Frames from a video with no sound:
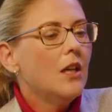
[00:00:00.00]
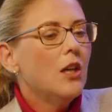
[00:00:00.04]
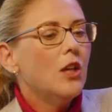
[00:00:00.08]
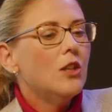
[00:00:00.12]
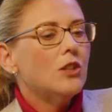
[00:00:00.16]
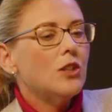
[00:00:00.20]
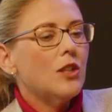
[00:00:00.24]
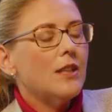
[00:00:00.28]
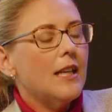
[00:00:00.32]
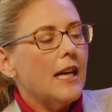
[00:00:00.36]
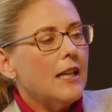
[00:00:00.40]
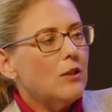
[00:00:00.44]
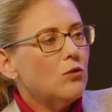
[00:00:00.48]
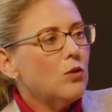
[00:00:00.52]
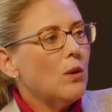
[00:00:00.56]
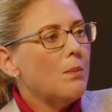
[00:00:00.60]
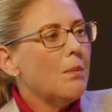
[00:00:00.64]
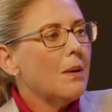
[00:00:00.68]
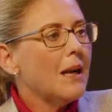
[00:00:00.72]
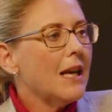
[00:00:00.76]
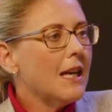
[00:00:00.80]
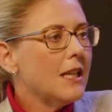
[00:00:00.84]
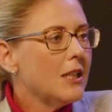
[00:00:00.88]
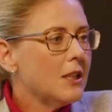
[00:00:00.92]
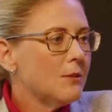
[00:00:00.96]
So that
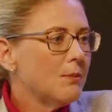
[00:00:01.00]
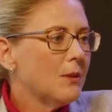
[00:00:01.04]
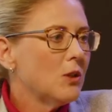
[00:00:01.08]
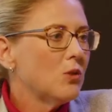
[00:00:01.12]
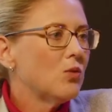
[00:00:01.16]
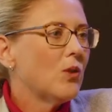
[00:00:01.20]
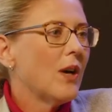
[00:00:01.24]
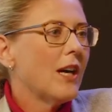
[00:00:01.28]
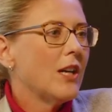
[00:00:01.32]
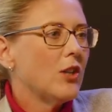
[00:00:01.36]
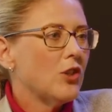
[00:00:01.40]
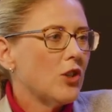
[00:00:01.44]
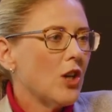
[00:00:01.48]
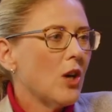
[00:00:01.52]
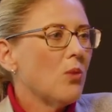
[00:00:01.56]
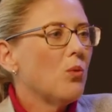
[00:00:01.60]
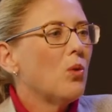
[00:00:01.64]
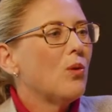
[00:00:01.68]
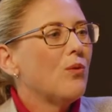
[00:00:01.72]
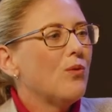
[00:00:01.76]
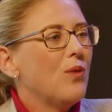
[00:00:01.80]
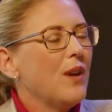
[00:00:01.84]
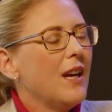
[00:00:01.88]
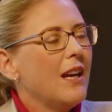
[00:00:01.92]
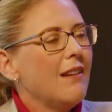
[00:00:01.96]
replacement ratio will
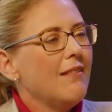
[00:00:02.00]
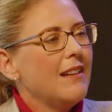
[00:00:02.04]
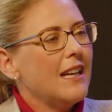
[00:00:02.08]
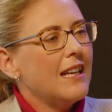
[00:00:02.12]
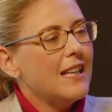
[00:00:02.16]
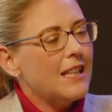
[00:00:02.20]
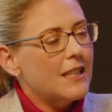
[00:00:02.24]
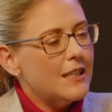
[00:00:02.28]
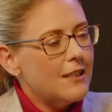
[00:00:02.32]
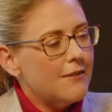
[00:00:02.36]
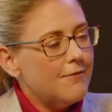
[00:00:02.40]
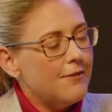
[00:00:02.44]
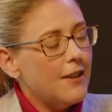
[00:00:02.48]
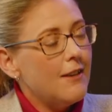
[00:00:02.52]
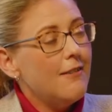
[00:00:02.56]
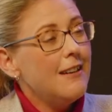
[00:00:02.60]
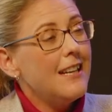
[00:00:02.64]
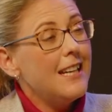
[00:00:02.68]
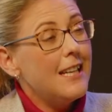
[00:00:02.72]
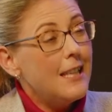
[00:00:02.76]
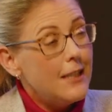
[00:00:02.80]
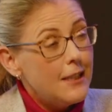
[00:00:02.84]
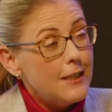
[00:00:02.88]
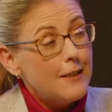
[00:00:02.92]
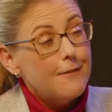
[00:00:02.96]
vary, and it's a very
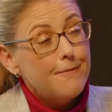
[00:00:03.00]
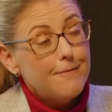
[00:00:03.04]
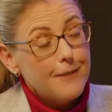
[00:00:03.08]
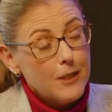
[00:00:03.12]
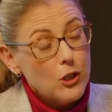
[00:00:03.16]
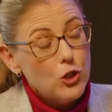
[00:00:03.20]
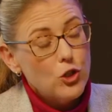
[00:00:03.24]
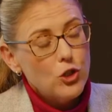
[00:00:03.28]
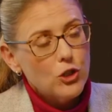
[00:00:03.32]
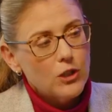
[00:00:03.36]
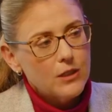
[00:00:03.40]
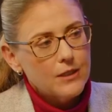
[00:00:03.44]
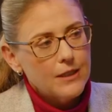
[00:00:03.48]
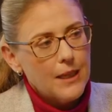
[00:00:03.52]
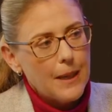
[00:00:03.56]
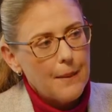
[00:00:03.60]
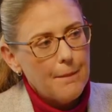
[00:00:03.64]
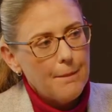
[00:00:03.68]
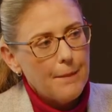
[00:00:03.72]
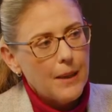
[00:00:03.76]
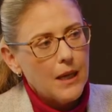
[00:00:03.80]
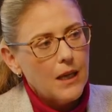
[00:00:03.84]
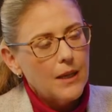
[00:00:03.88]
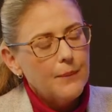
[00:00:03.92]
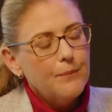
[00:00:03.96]
individual
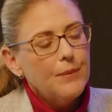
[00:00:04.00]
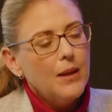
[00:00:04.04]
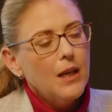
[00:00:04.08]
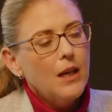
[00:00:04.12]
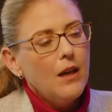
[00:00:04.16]
number.